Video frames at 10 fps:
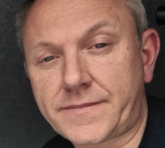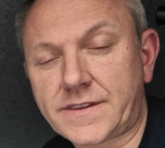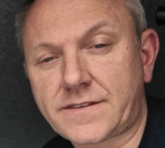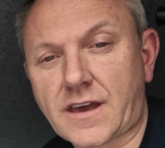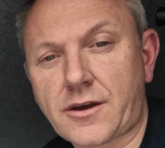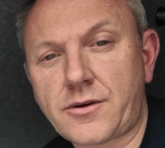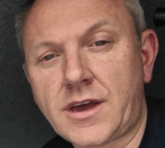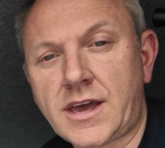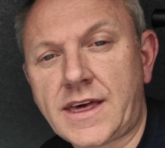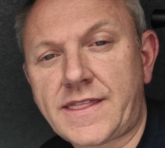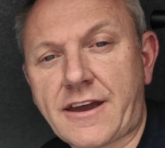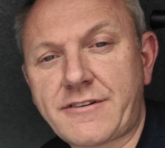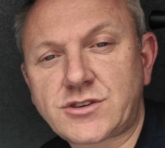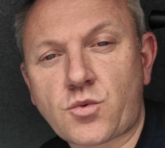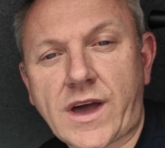So there
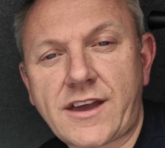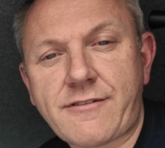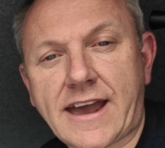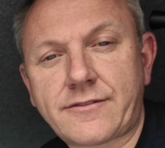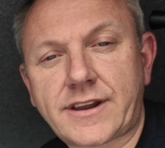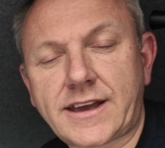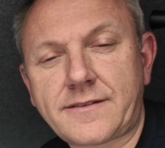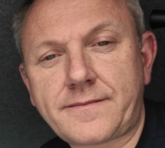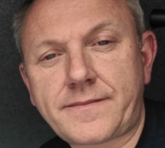is a way around it,